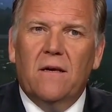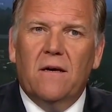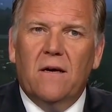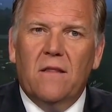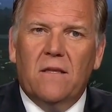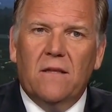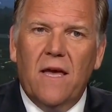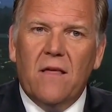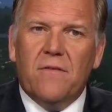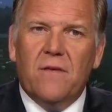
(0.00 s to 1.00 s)
the
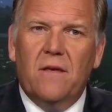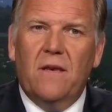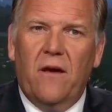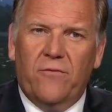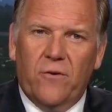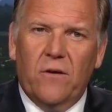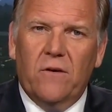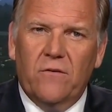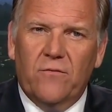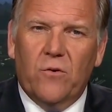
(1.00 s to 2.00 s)
length and effort
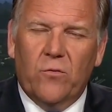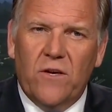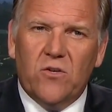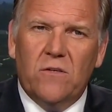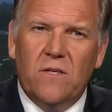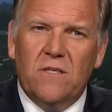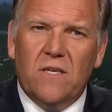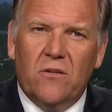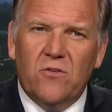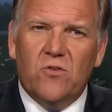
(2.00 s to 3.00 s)
of the Russian
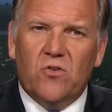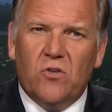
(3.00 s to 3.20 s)
intelligence